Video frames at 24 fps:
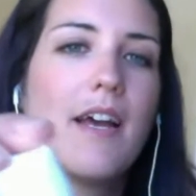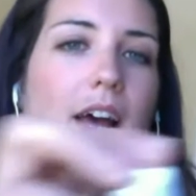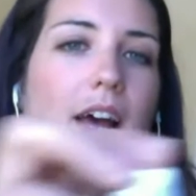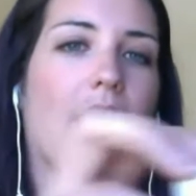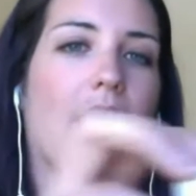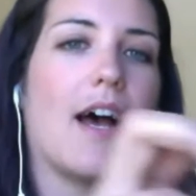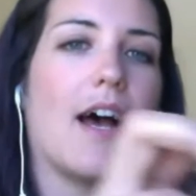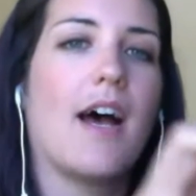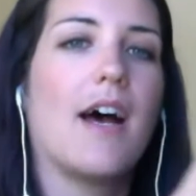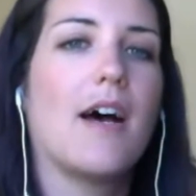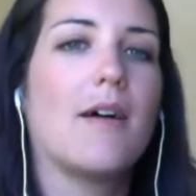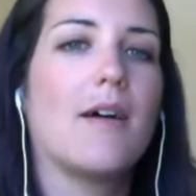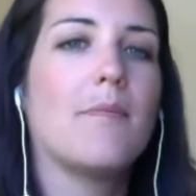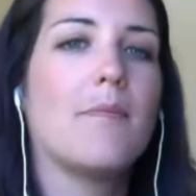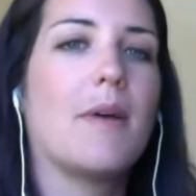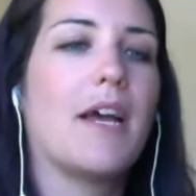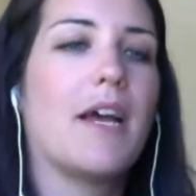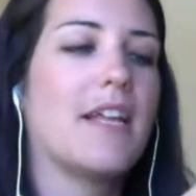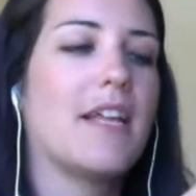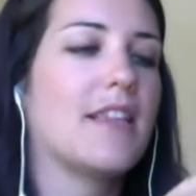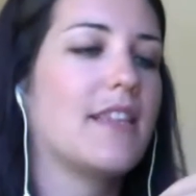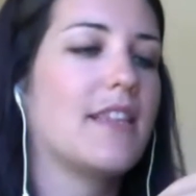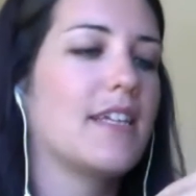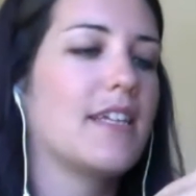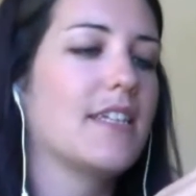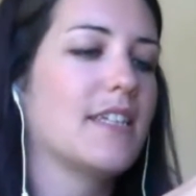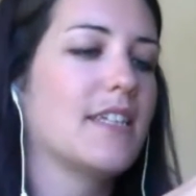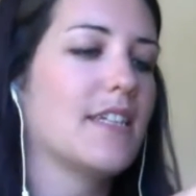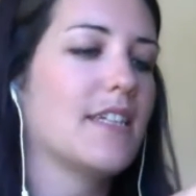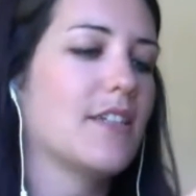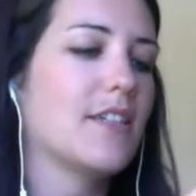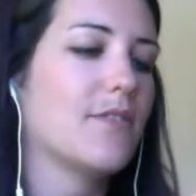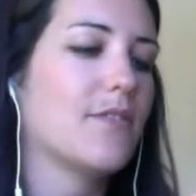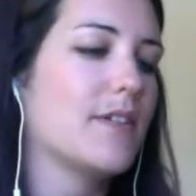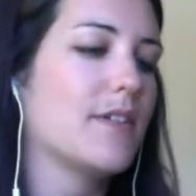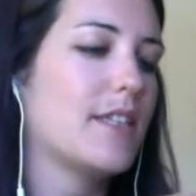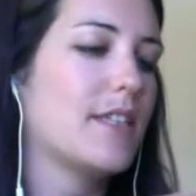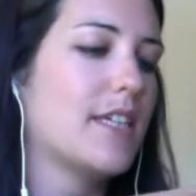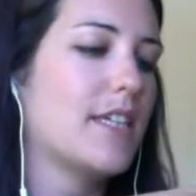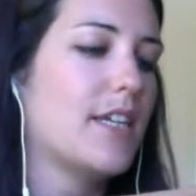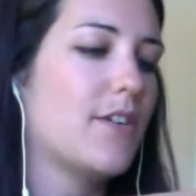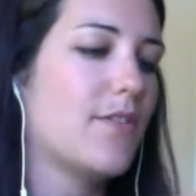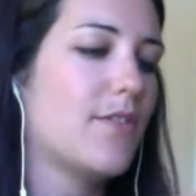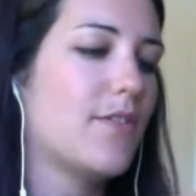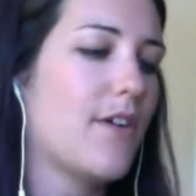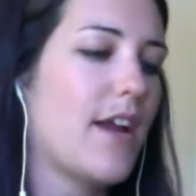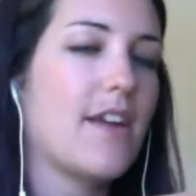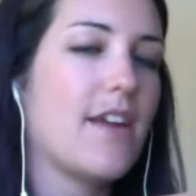And this is really
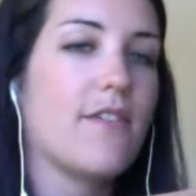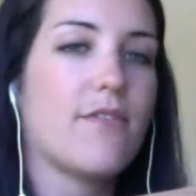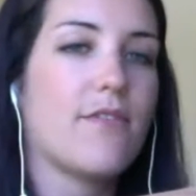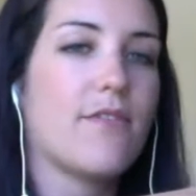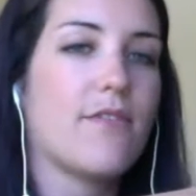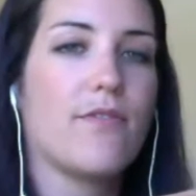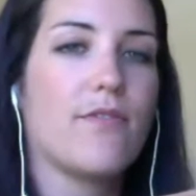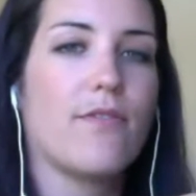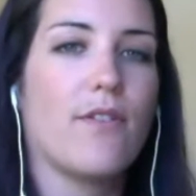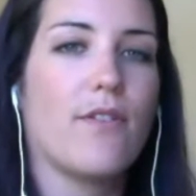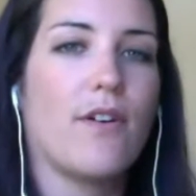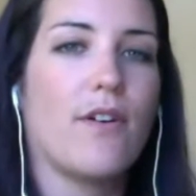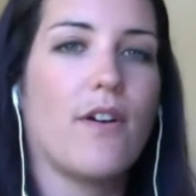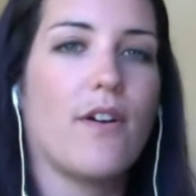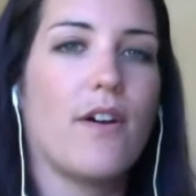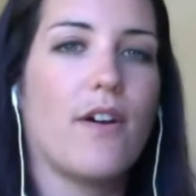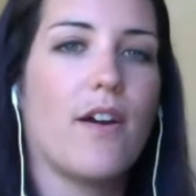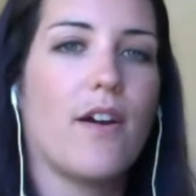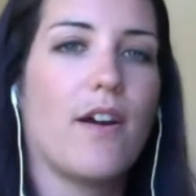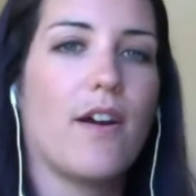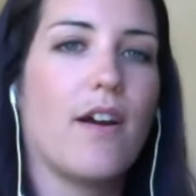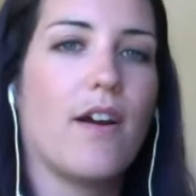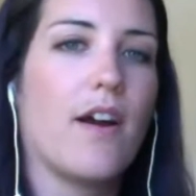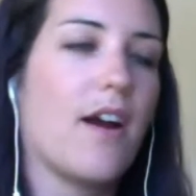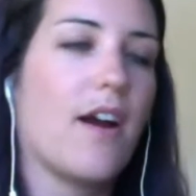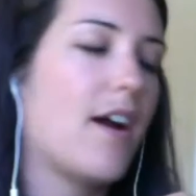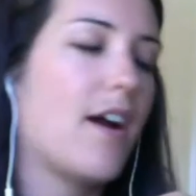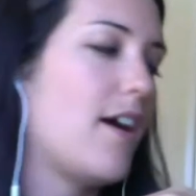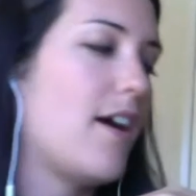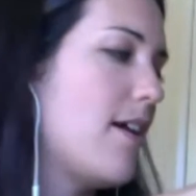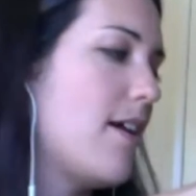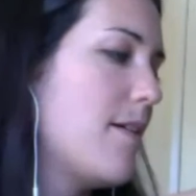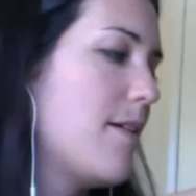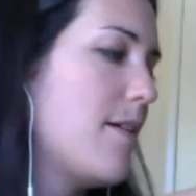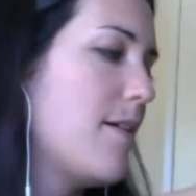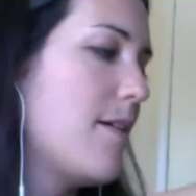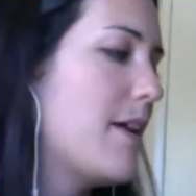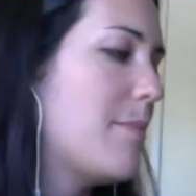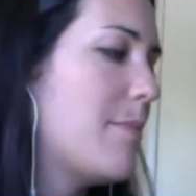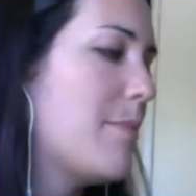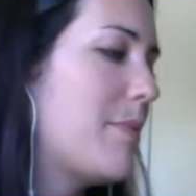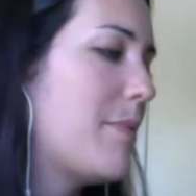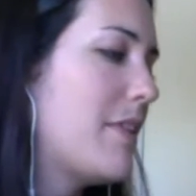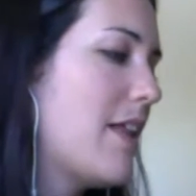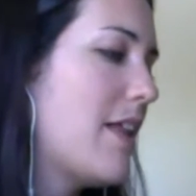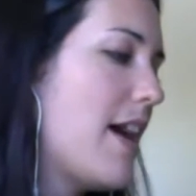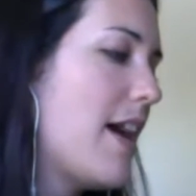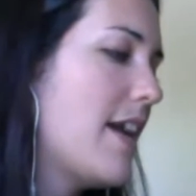great for
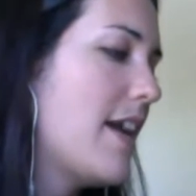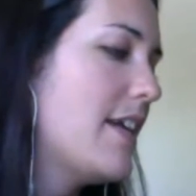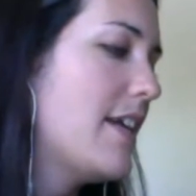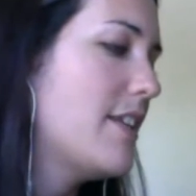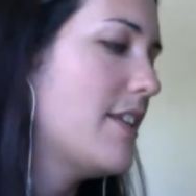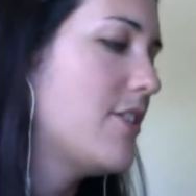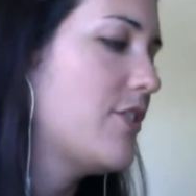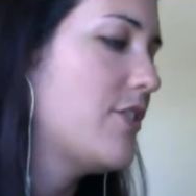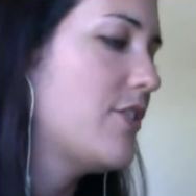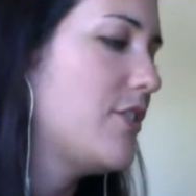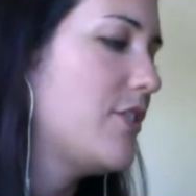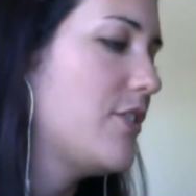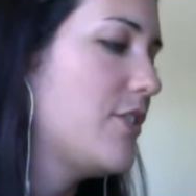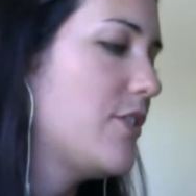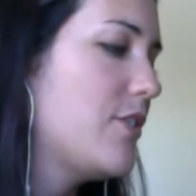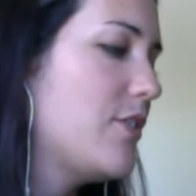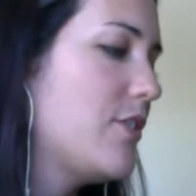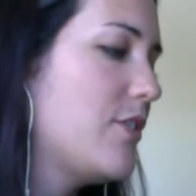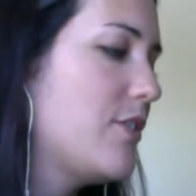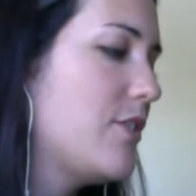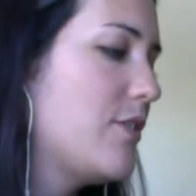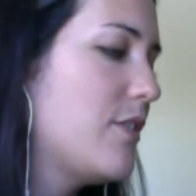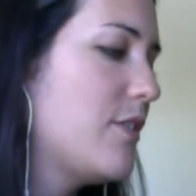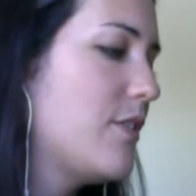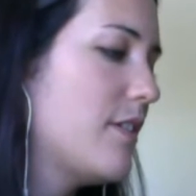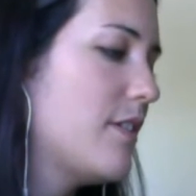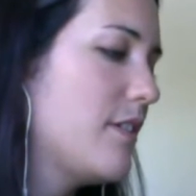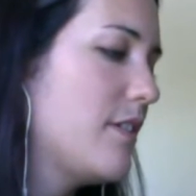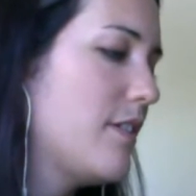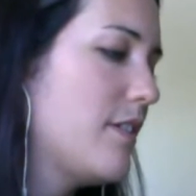applying to,